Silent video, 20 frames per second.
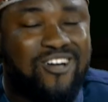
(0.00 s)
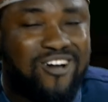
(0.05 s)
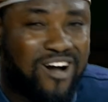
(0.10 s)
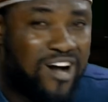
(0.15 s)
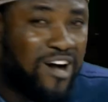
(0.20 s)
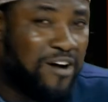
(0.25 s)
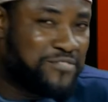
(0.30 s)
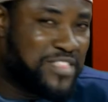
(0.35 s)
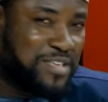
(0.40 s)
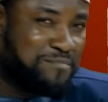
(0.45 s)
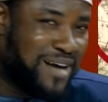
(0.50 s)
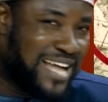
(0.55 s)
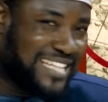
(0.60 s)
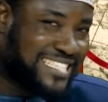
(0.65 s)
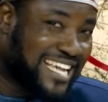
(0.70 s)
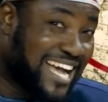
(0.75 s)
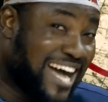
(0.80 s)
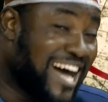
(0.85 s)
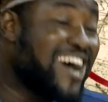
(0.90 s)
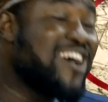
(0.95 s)
of the
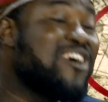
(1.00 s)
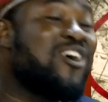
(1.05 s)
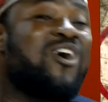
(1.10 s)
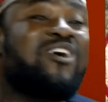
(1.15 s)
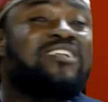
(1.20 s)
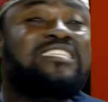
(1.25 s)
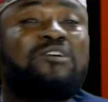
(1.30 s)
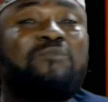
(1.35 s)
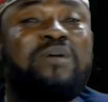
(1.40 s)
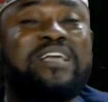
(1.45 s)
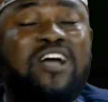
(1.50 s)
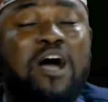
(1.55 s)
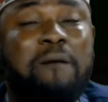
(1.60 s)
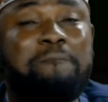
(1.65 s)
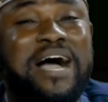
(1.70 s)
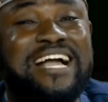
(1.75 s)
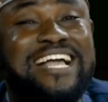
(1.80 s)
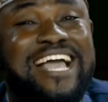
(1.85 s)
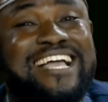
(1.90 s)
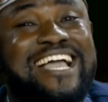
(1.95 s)
Matter? Until we come
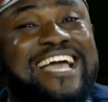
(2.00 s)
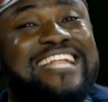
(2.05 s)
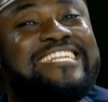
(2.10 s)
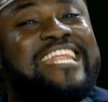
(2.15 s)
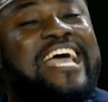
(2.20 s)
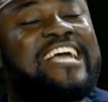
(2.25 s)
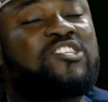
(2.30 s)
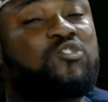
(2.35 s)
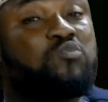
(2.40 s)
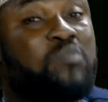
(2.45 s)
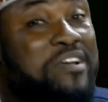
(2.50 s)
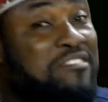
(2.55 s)
back again next week.